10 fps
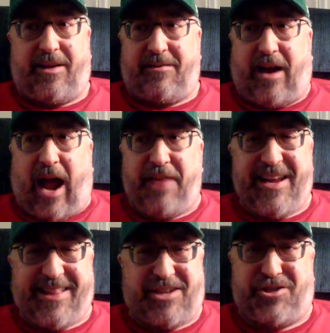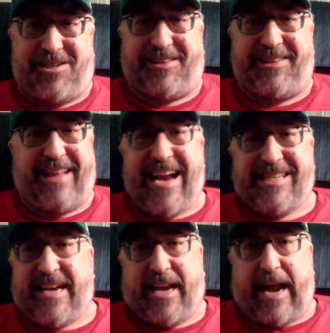I think that's just
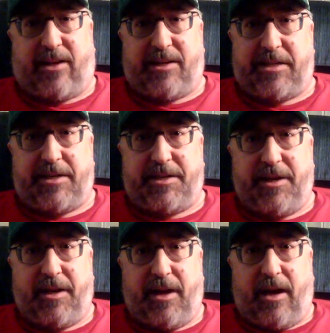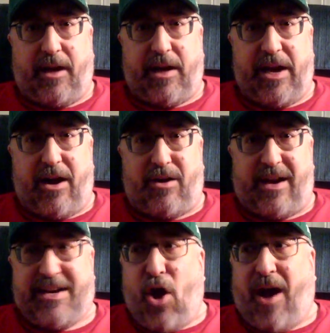lazy analysis.
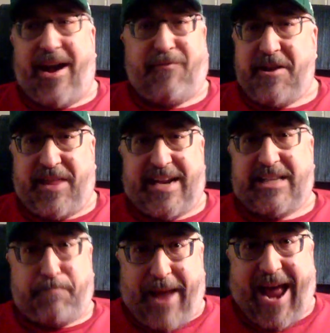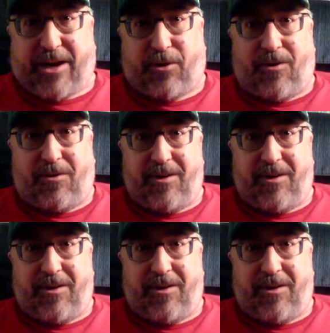Not everything is Batgirl.